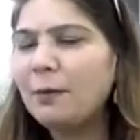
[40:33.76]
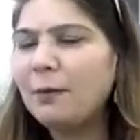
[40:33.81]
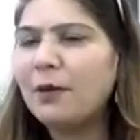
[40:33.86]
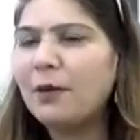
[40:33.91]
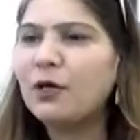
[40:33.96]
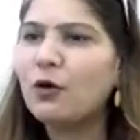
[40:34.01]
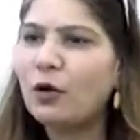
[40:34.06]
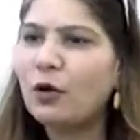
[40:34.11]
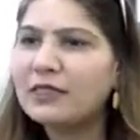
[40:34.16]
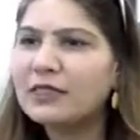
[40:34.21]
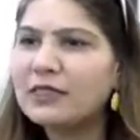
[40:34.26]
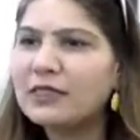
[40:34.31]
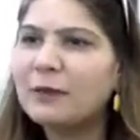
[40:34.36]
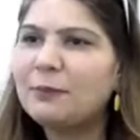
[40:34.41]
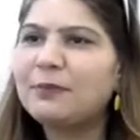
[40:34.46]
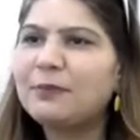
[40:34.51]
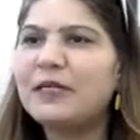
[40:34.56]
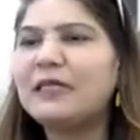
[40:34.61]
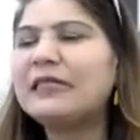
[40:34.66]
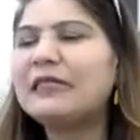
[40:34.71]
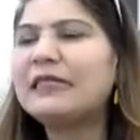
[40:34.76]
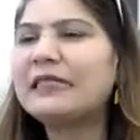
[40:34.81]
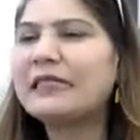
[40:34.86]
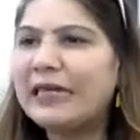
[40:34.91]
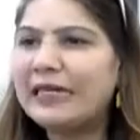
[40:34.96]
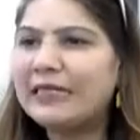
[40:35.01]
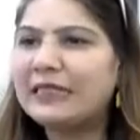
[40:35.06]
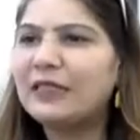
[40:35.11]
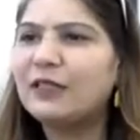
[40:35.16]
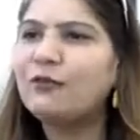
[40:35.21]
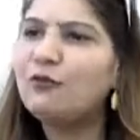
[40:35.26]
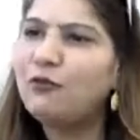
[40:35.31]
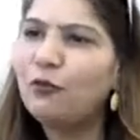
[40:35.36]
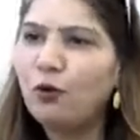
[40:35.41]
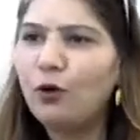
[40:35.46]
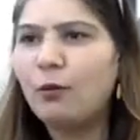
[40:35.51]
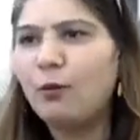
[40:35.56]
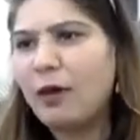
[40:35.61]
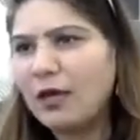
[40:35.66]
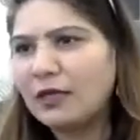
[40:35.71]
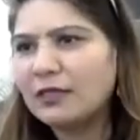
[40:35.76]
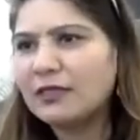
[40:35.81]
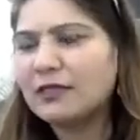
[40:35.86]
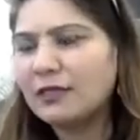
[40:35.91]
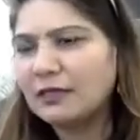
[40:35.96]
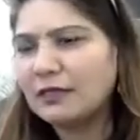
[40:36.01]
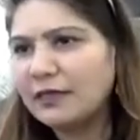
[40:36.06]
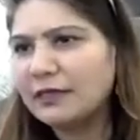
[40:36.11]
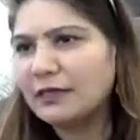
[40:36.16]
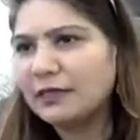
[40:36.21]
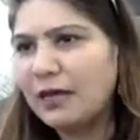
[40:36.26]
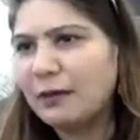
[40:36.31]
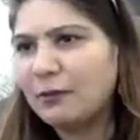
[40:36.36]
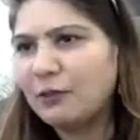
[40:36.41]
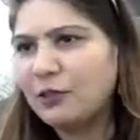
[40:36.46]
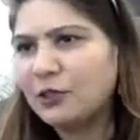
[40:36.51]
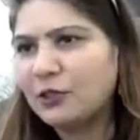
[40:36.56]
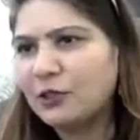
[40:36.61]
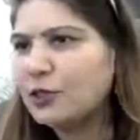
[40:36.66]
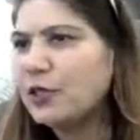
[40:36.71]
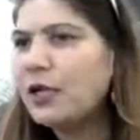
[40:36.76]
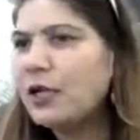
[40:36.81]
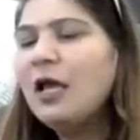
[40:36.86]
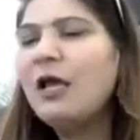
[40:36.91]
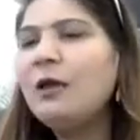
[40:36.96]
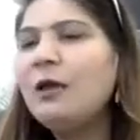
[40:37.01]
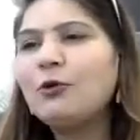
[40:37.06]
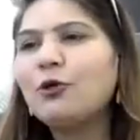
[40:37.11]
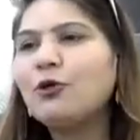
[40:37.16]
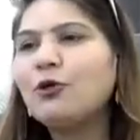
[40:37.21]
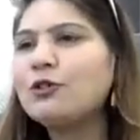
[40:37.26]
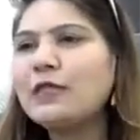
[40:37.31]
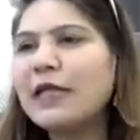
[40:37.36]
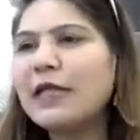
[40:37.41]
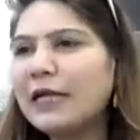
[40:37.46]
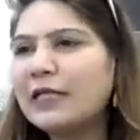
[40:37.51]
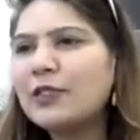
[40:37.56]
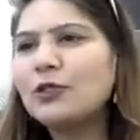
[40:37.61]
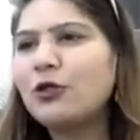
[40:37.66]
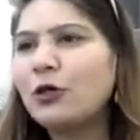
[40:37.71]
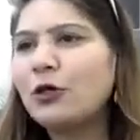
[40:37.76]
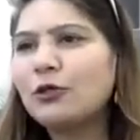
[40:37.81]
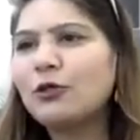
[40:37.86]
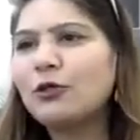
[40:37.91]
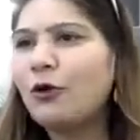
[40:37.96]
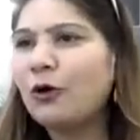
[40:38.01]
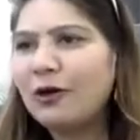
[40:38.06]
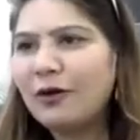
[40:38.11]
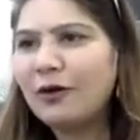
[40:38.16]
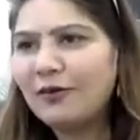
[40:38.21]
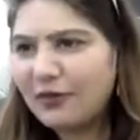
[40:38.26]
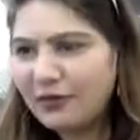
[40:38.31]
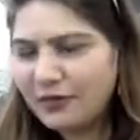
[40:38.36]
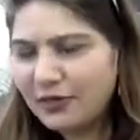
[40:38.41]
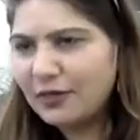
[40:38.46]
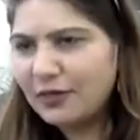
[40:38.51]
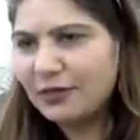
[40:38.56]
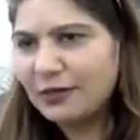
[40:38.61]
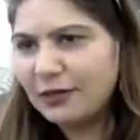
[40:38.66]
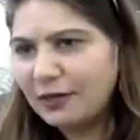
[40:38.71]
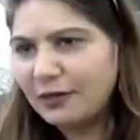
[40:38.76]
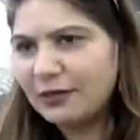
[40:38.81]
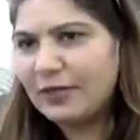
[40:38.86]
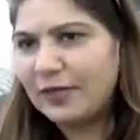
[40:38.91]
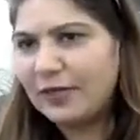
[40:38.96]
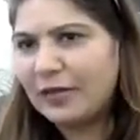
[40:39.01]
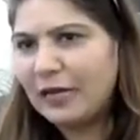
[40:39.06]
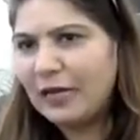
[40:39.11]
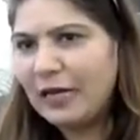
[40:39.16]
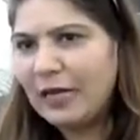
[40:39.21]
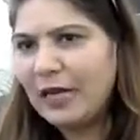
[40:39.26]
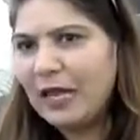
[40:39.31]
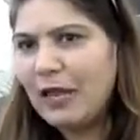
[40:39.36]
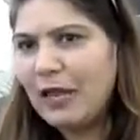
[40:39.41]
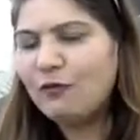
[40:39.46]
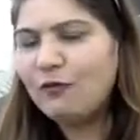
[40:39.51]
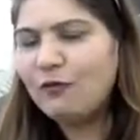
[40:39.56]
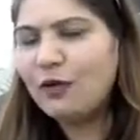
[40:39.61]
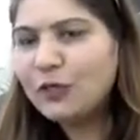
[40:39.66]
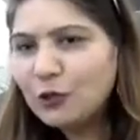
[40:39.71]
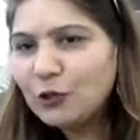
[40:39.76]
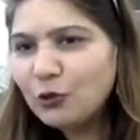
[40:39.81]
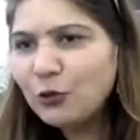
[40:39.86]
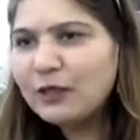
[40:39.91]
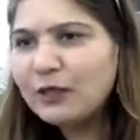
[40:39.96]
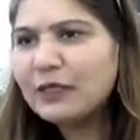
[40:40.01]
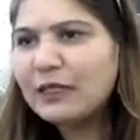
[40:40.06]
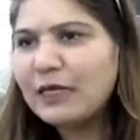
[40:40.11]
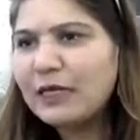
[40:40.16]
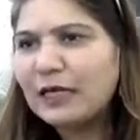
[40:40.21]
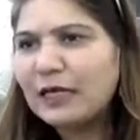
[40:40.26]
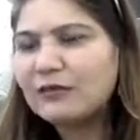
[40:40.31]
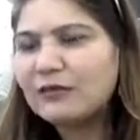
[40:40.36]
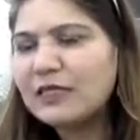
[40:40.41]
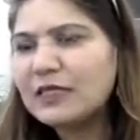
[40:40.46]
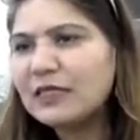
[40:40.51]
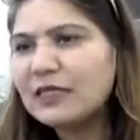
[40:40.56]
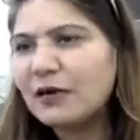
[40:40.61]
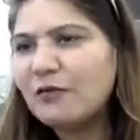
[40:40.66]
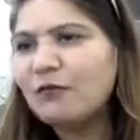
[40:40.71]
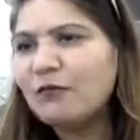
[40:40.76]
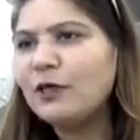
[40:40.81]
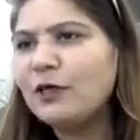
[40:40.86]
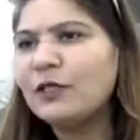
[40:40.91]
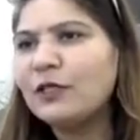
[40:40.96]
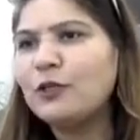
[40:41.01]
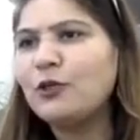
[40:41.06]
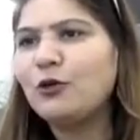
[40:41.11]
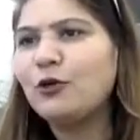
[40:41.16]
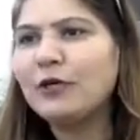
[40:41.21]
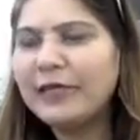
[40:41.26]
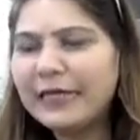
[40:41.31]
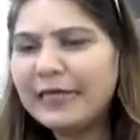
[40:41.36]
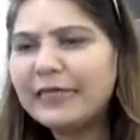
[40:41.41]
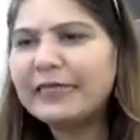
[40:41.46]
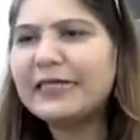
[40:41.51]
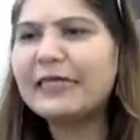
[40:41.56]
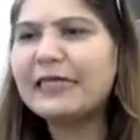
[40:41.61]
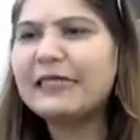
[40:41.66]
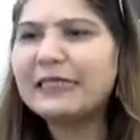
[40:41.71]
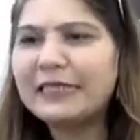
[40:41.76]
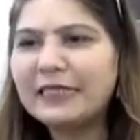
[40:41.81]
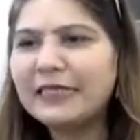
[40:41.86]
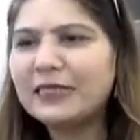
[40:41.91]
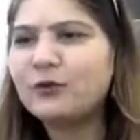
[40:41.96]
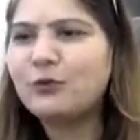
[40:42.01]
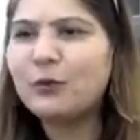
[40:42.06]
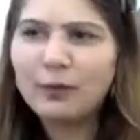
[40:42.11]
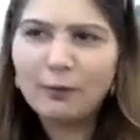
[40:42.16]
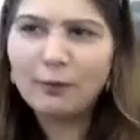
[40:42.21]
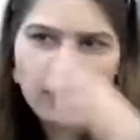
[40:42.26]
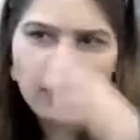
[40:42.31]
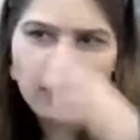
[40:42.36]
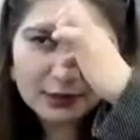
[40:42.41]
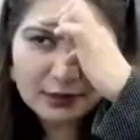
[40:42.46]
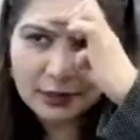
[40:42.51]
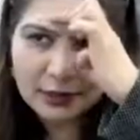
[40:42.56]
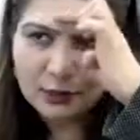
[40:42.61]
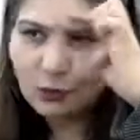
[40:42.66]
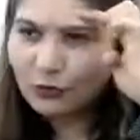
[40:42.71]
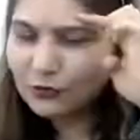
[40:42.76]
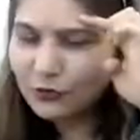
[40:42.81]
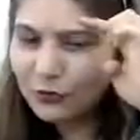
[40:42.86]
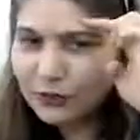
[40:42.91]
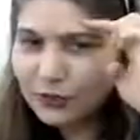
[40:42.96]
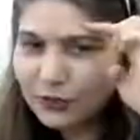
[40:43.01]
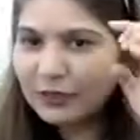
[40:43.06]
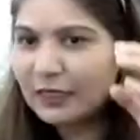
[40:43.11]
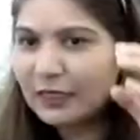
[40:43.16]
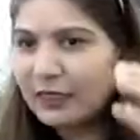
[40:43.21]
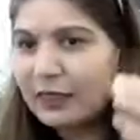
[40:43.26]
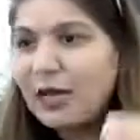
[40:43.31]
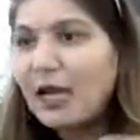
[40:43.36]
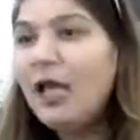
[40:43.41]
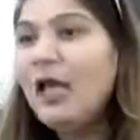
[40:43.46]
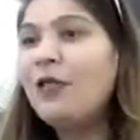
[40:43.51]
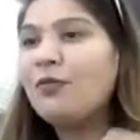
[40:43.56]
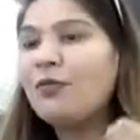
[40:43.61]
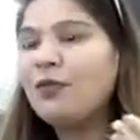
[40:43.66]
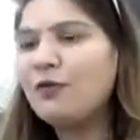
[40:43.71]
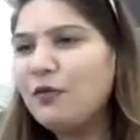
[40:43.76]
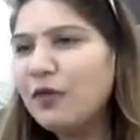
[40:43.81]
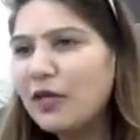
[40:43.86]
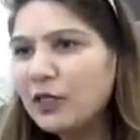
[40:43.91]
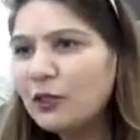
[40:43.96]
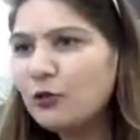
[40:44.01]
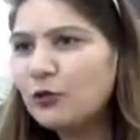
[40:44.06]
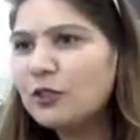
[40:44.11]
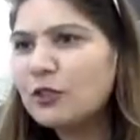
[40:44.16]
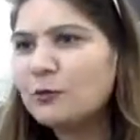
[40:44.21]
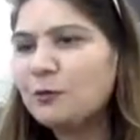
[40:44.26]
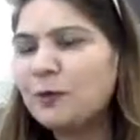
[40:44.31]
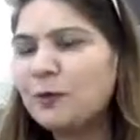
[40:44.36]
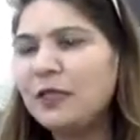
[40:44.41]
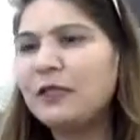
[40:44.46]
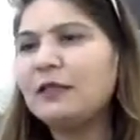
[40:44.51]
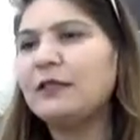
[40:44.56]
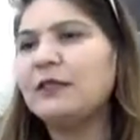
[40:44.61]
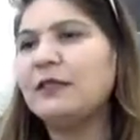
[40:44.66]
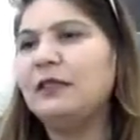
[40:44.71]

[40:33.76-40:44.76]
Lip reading: a concept and getting full marks in the examination, because that's not called real learning. When you interact with someone, your grade 10, grade 12 marks are not written here. The way you speak,